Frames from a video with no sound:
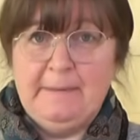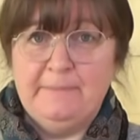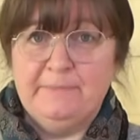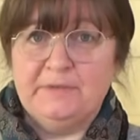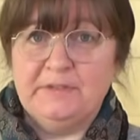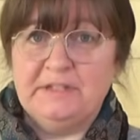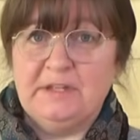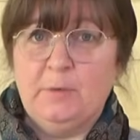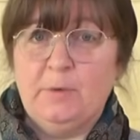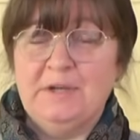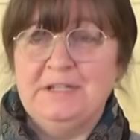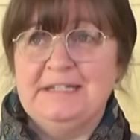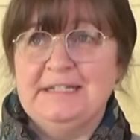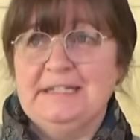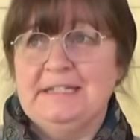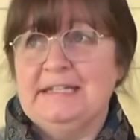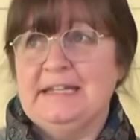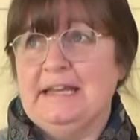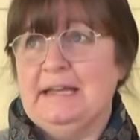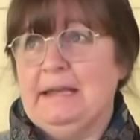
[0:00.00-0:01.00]
So I
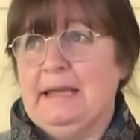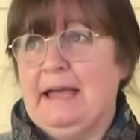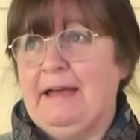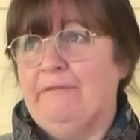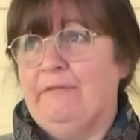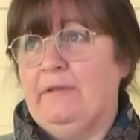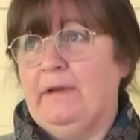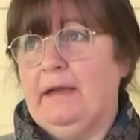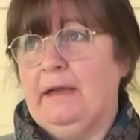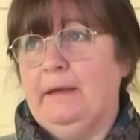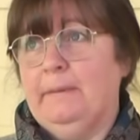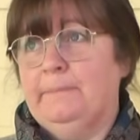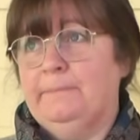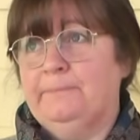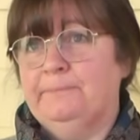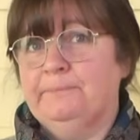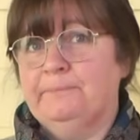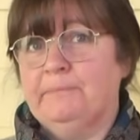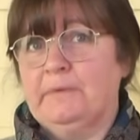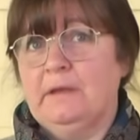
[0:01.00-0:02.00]
did have
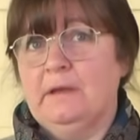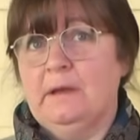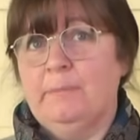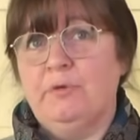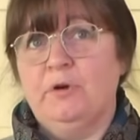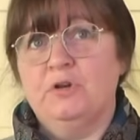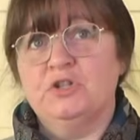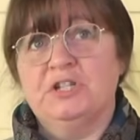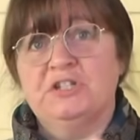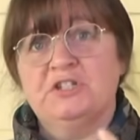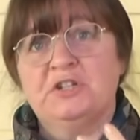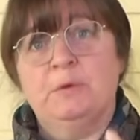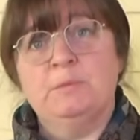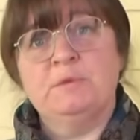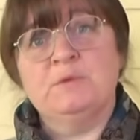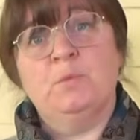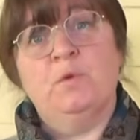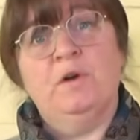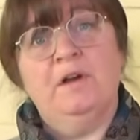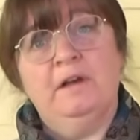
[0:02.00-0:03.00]
a project I was
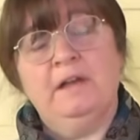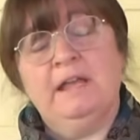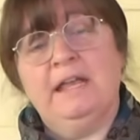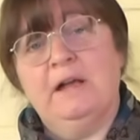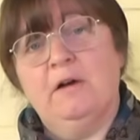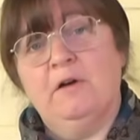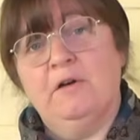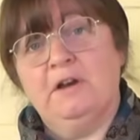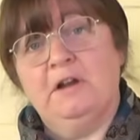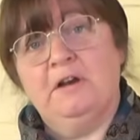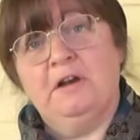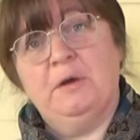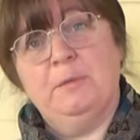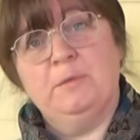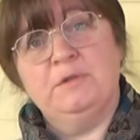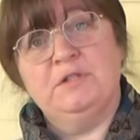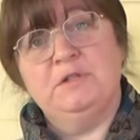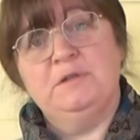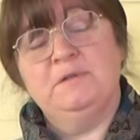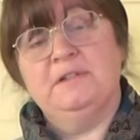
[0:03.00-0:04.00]
working on, and I
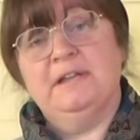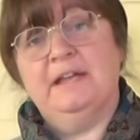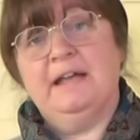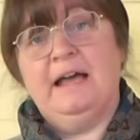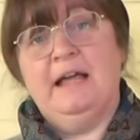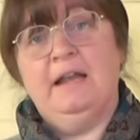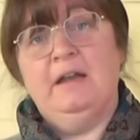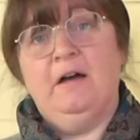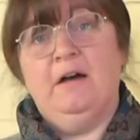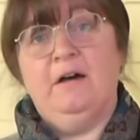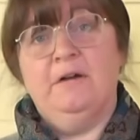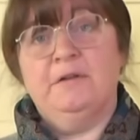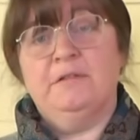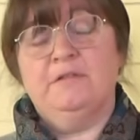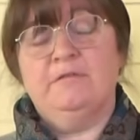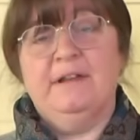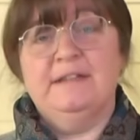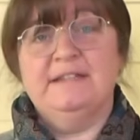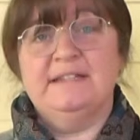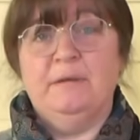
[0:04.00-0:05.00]
was using our lana
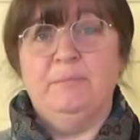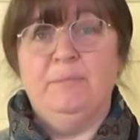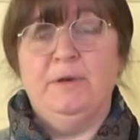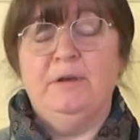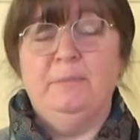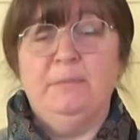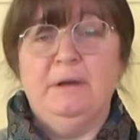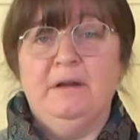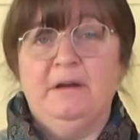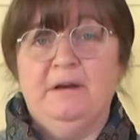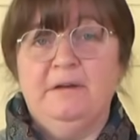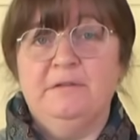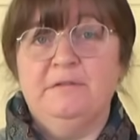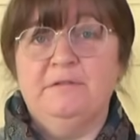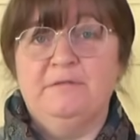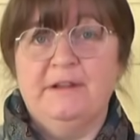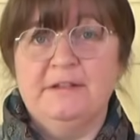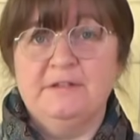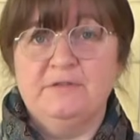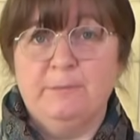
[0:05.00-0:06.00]
threads, our Burma lana
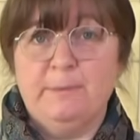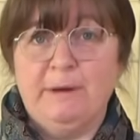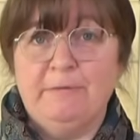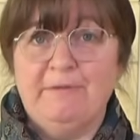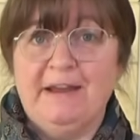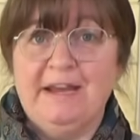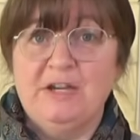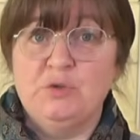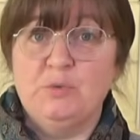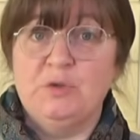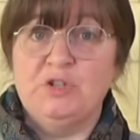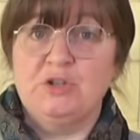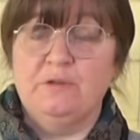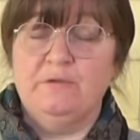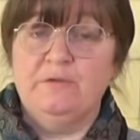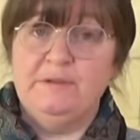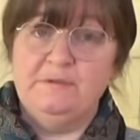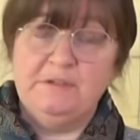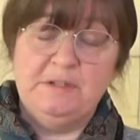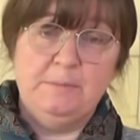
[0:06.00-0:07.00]
threads from our range, which are
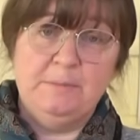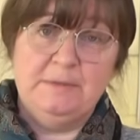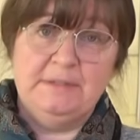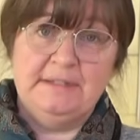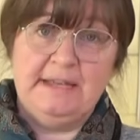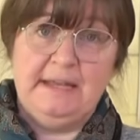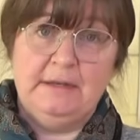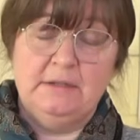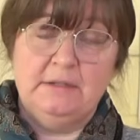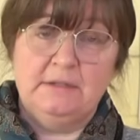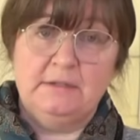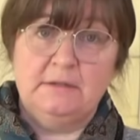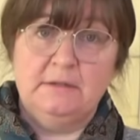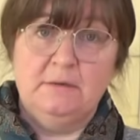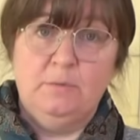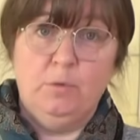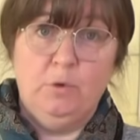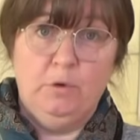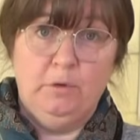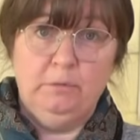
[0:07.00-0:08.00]
50%
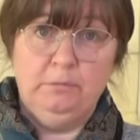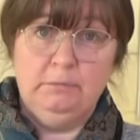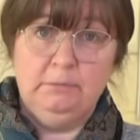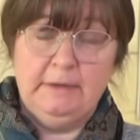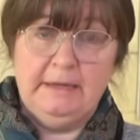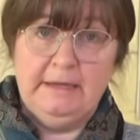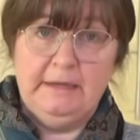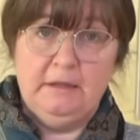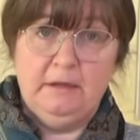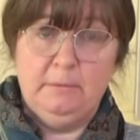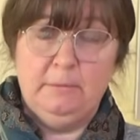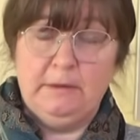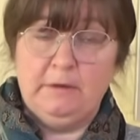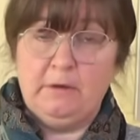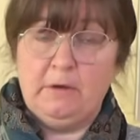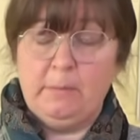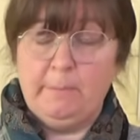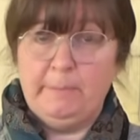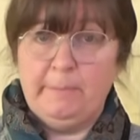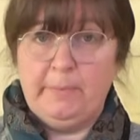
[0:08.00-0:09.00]
wool in them,
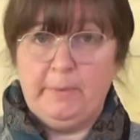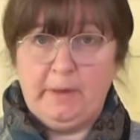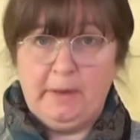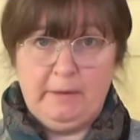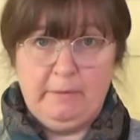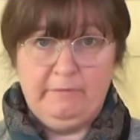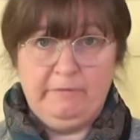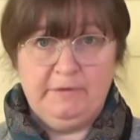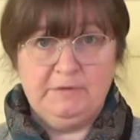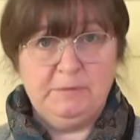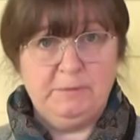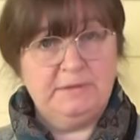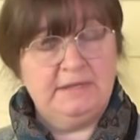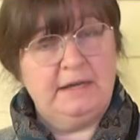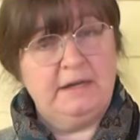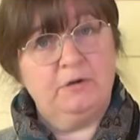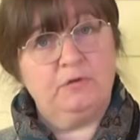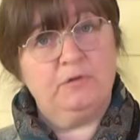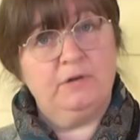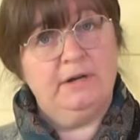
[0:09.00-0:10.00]
50%
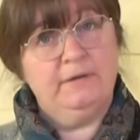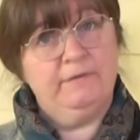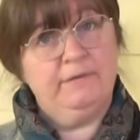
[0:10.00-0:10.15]
acrylic,